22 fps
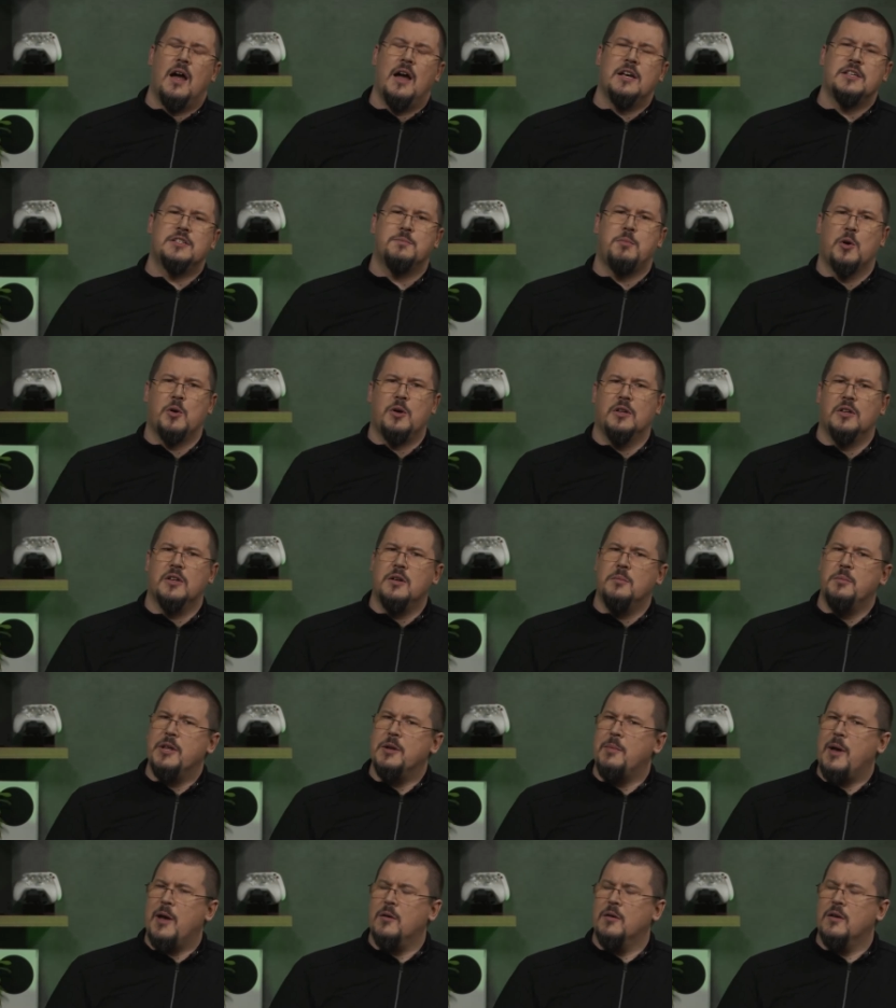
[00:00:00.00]
I spoke a little
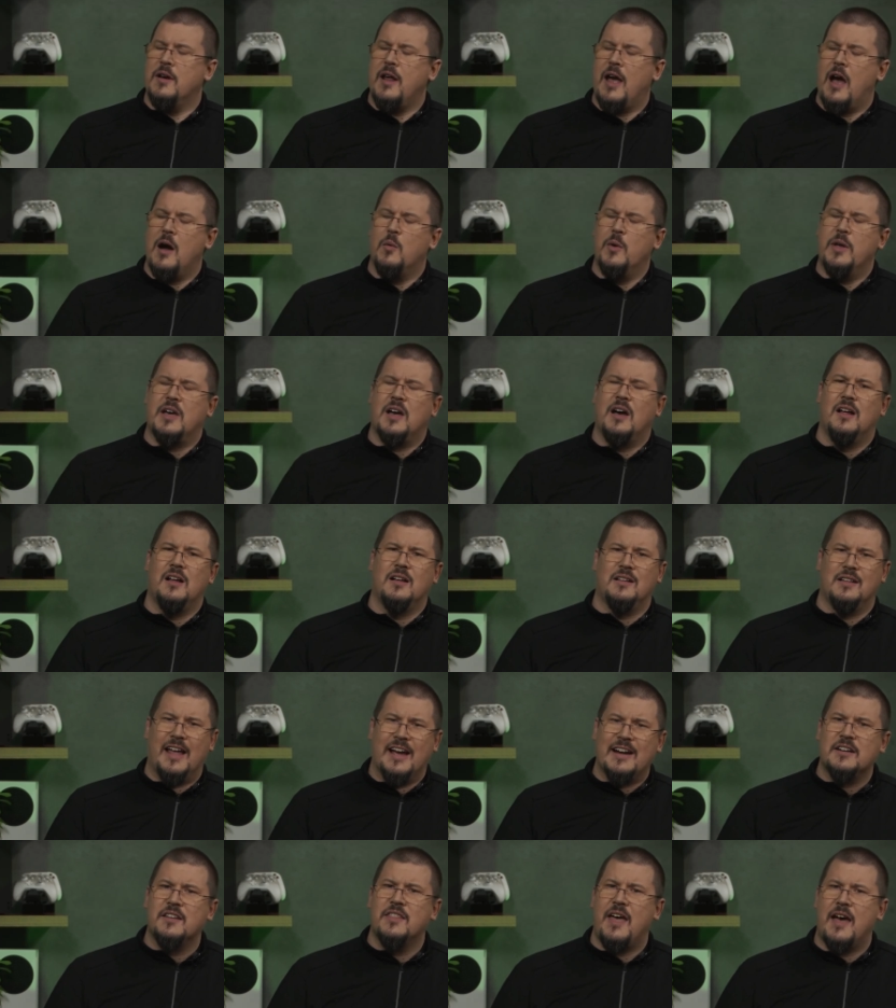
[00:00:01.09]
bit about how we
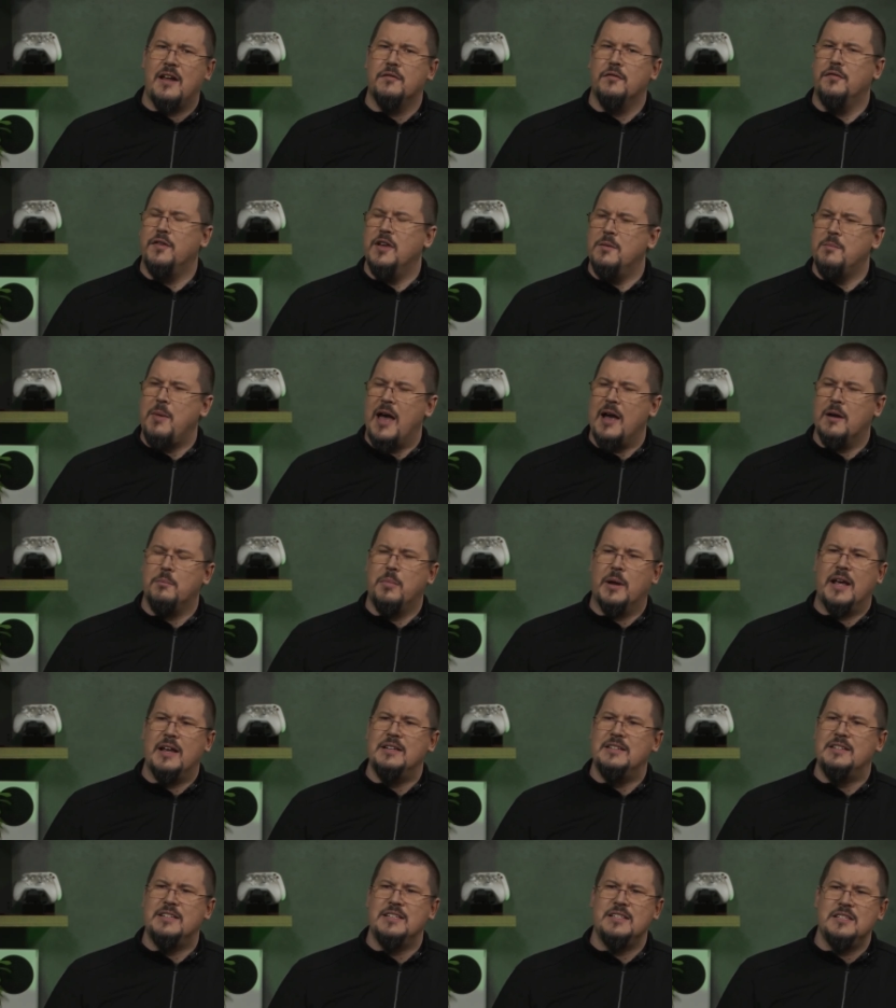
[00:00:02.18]
collect that feedback, but
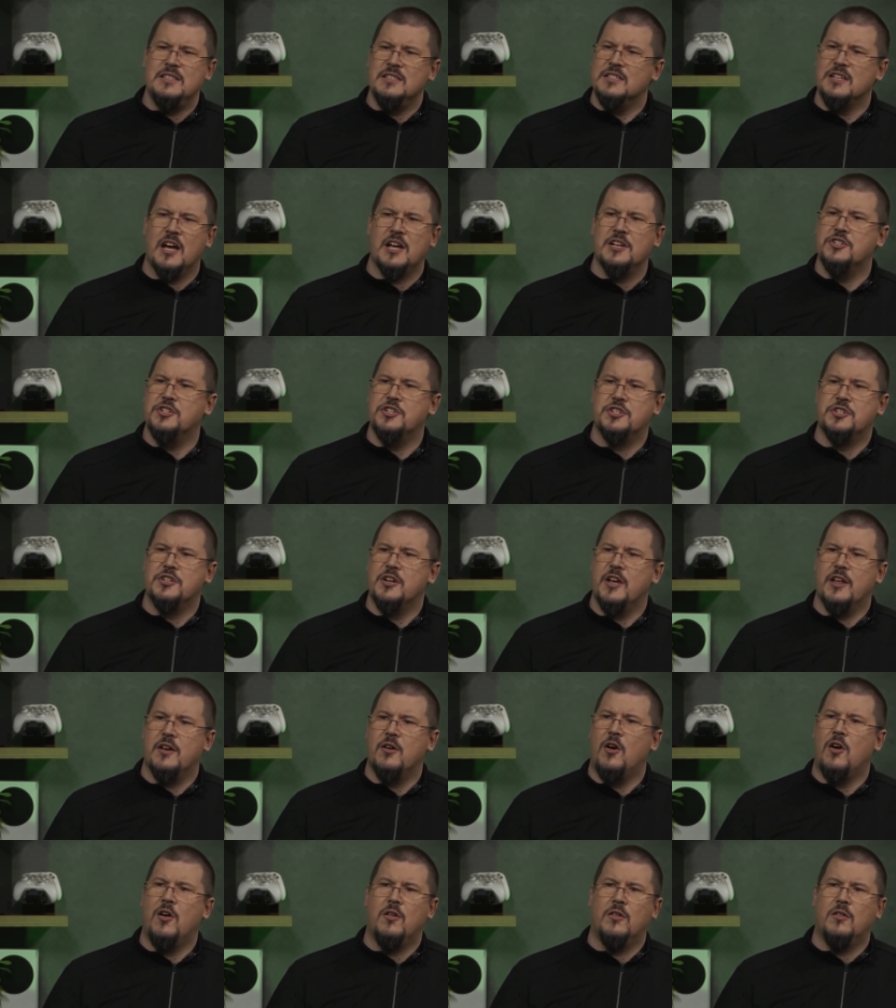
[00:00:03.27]
I didn't touch
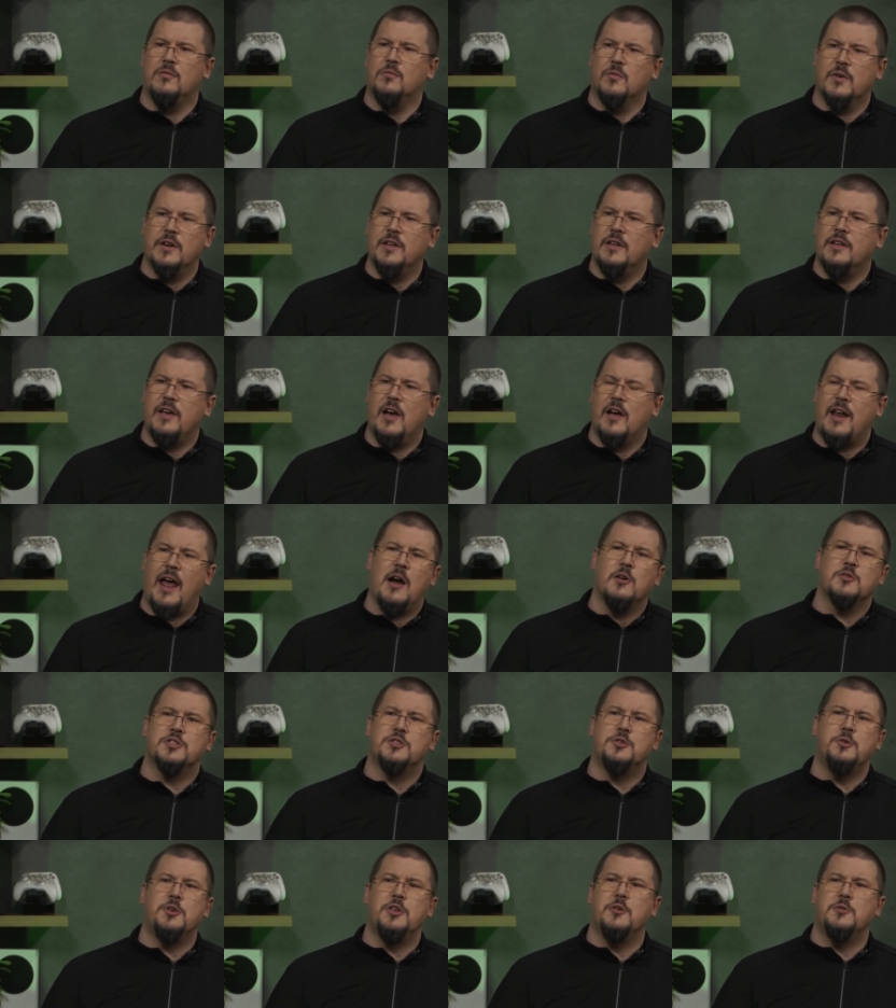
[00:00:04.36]
at all really on how
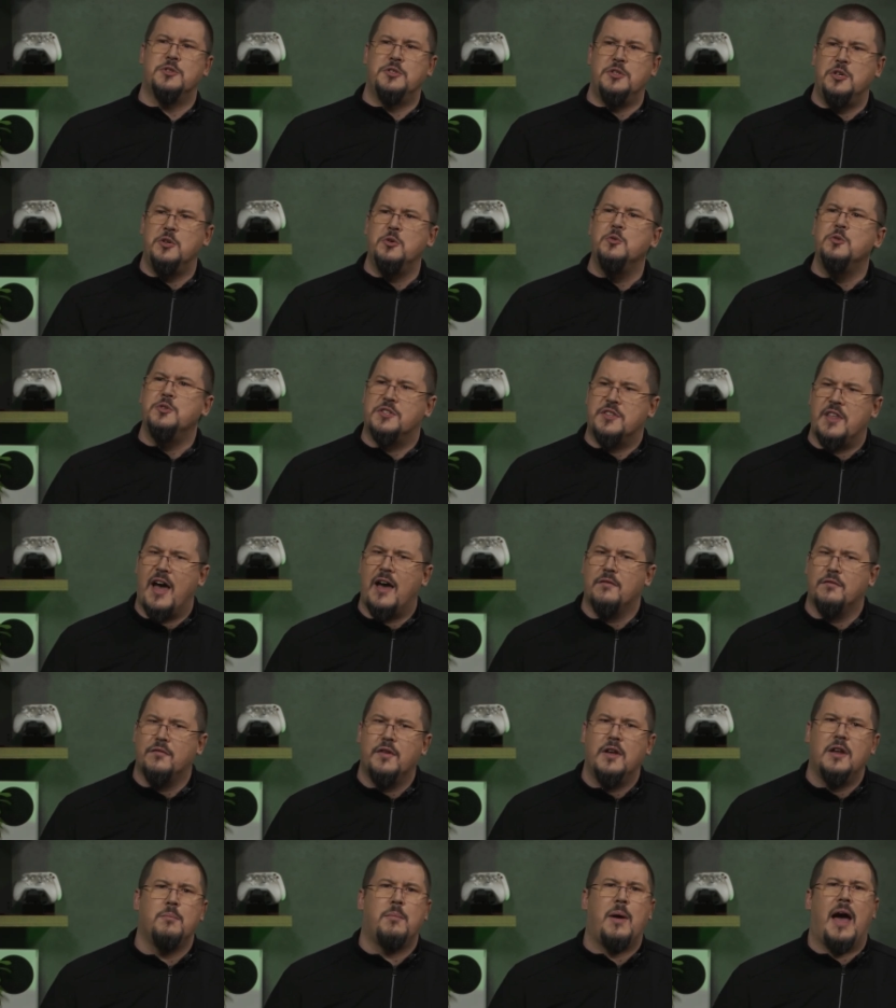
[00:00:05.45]
studios use that
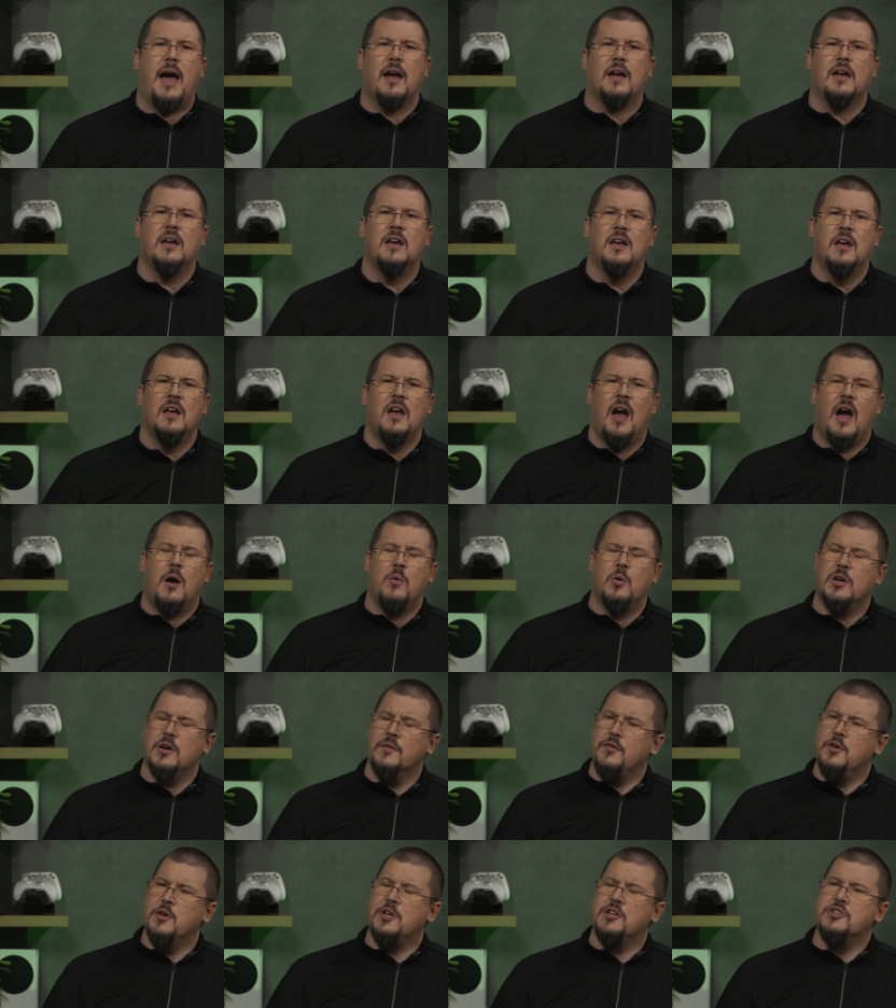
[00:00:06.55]
feedback. I
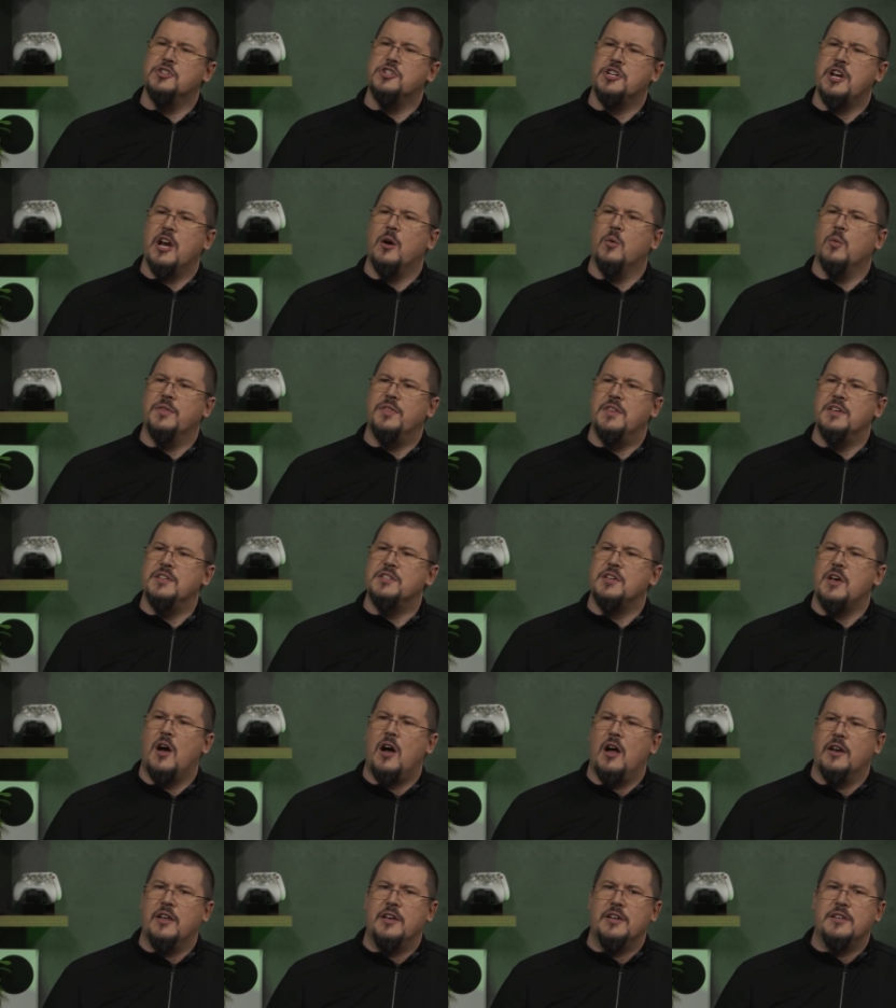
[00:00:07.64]
wonder if you can share with this
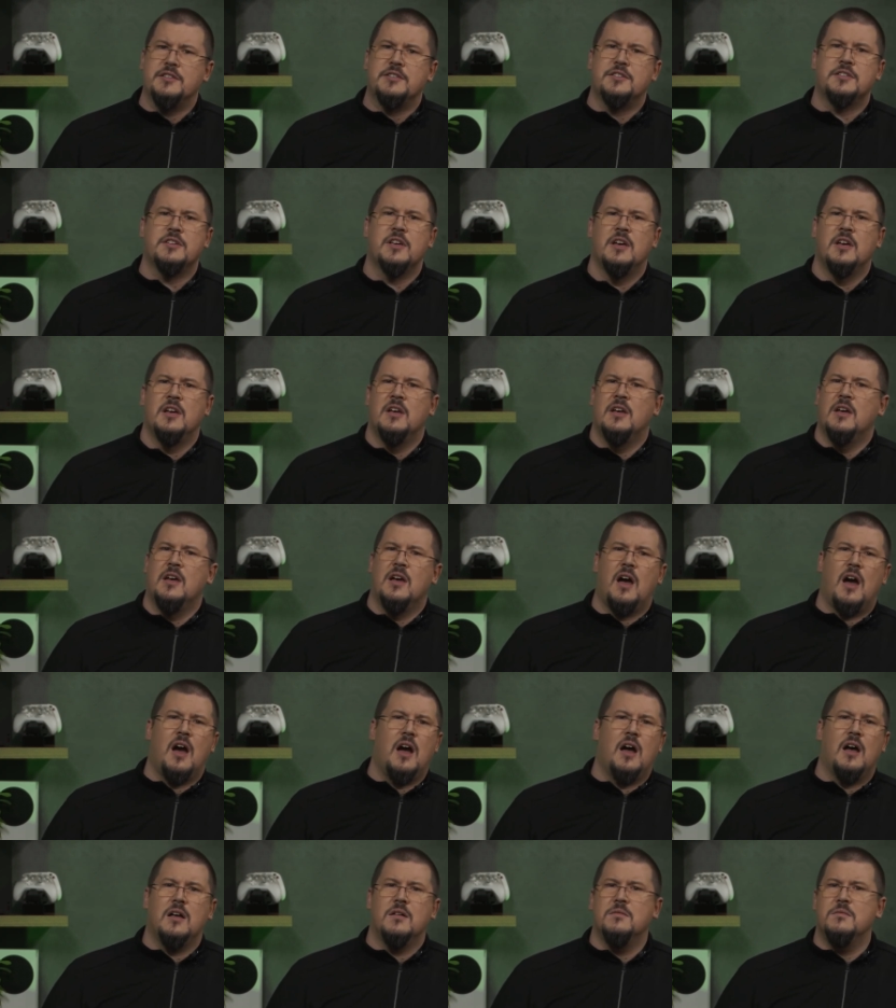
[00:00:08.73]
audience
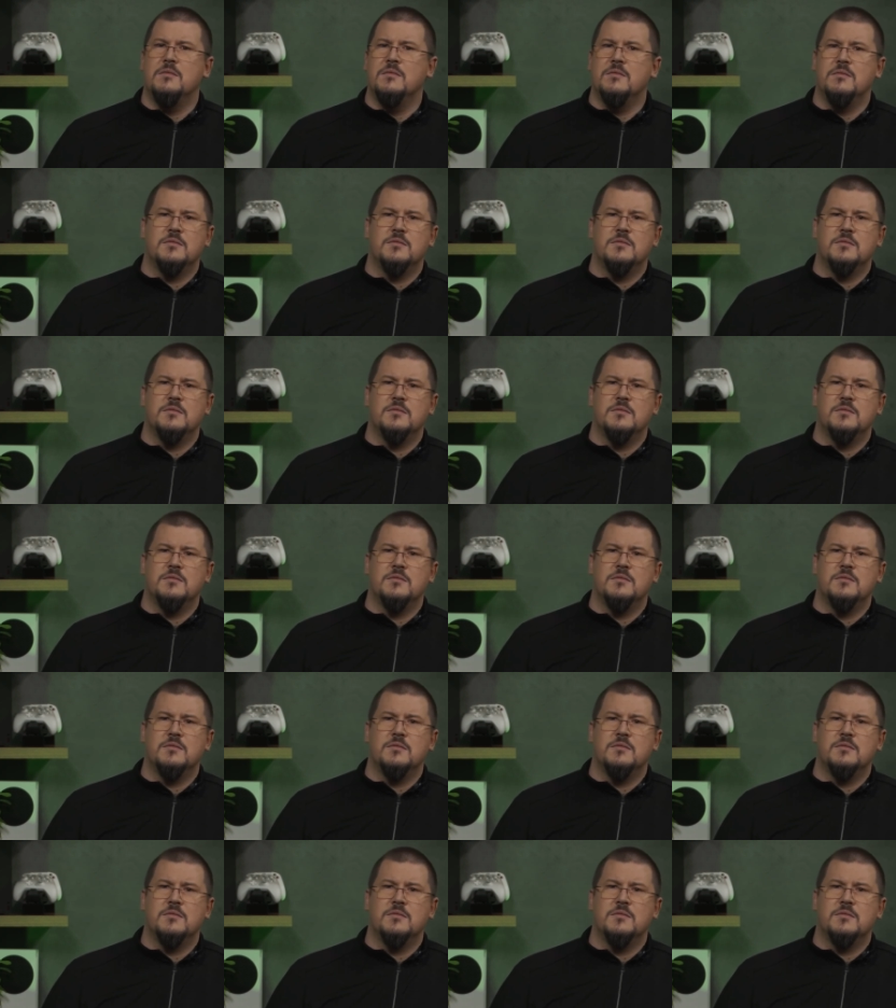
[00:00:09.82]
uh,